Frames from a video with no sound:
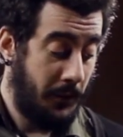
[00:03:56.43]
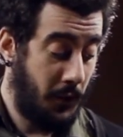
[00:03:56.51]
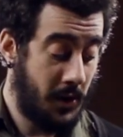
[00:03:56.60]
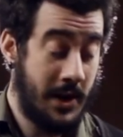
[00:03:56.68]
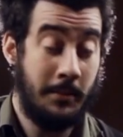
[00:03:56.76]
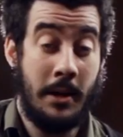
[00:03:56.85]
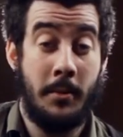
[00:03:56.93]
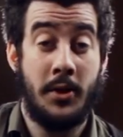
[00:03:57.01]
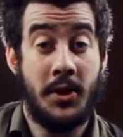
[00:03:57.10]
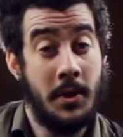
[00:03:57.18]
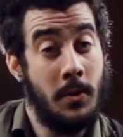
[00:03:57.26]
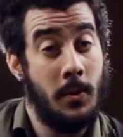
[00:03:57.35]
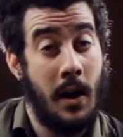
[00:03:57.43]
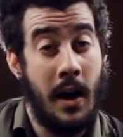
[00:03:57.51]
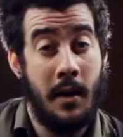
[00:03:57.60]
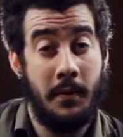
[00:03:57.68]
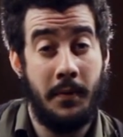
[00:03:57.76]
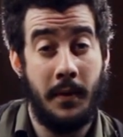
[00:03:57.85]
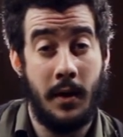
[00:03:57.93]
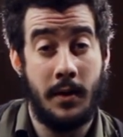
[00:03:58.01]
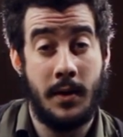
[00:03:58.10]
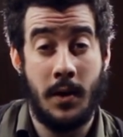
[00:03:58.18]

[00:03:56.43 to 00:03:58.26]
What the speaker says: for example number 2, I've